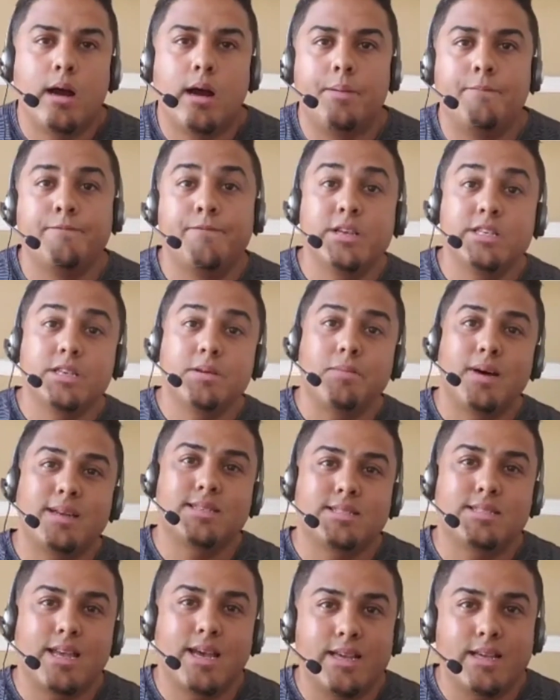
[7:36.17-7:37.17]
visit my
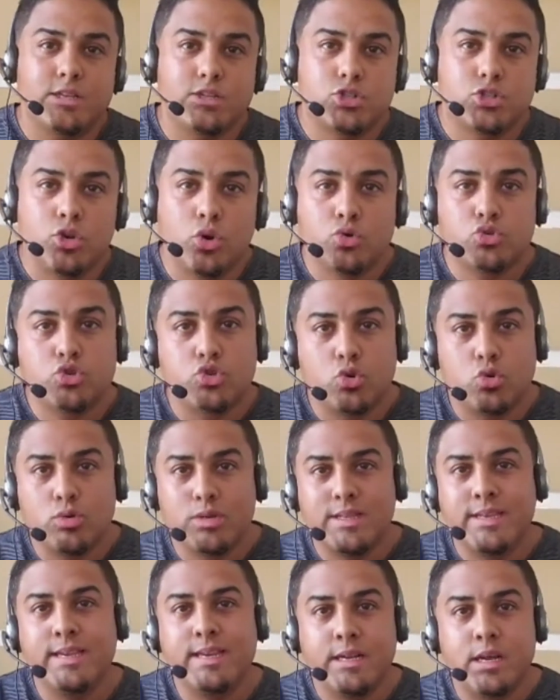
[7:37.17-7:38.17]
site,
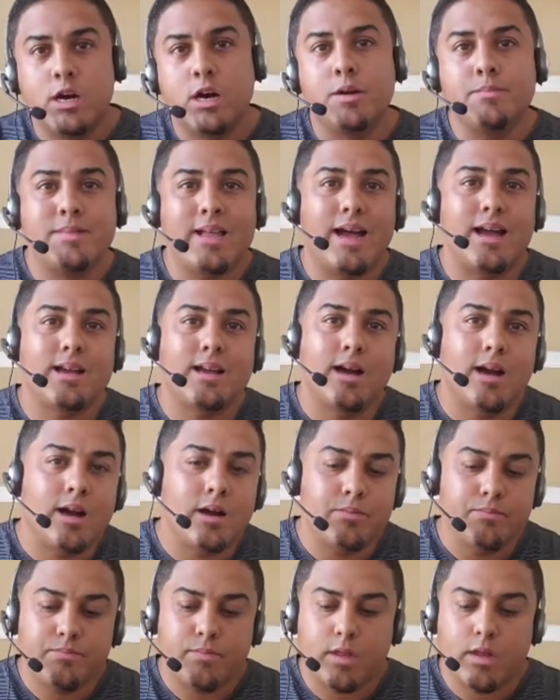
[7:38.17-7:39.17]

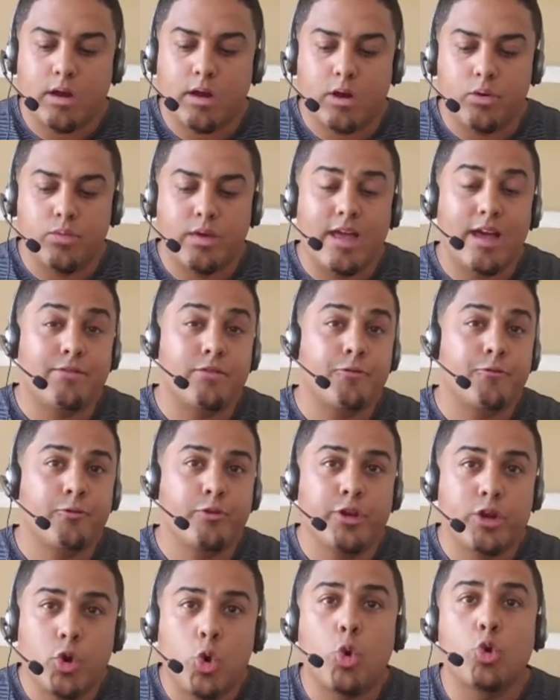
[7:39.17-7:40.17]
socialleadhub.com. We have a
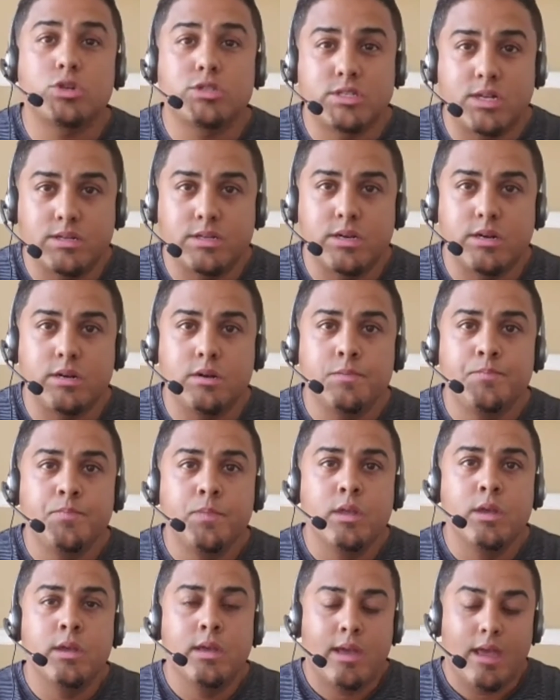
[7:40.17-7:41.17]
free course on there.
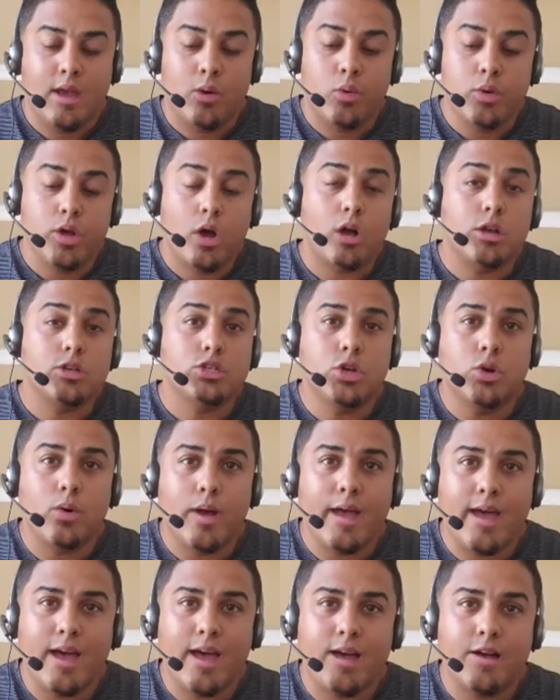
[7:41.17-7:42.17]
And we also
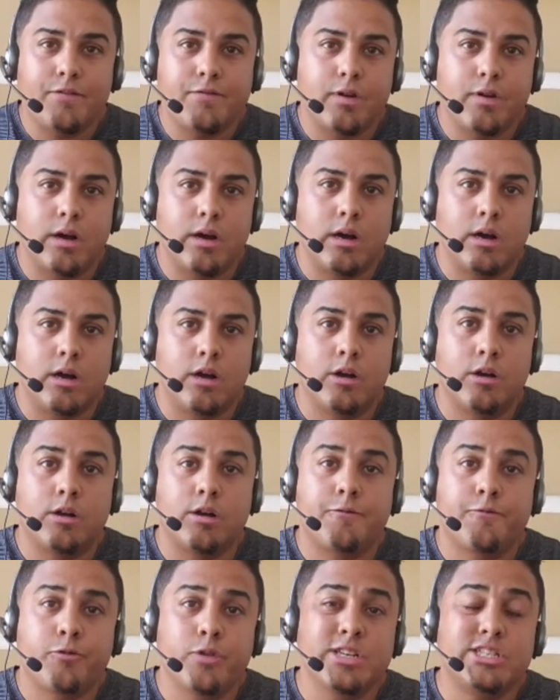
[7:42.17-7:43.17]
have a
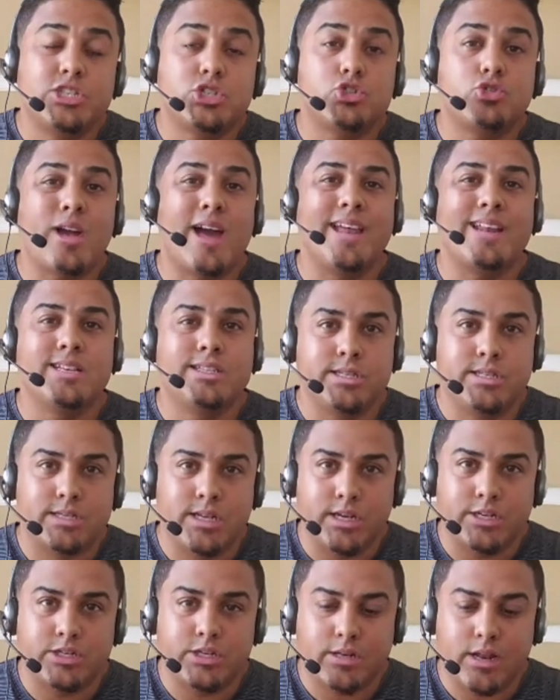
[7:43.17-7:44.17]
free strategy
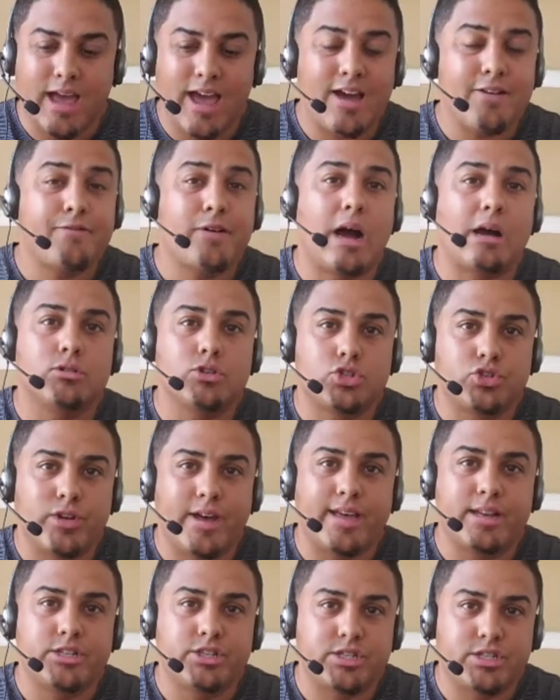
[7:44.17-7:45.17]
session, half-hour
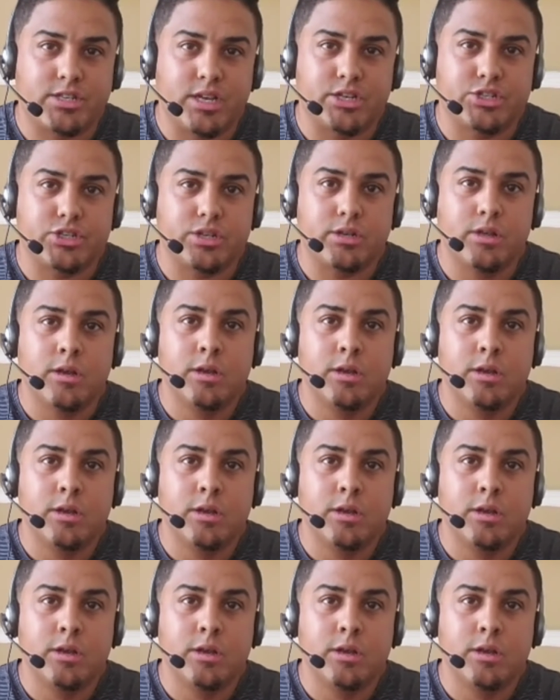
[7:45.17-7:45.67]
strategy session,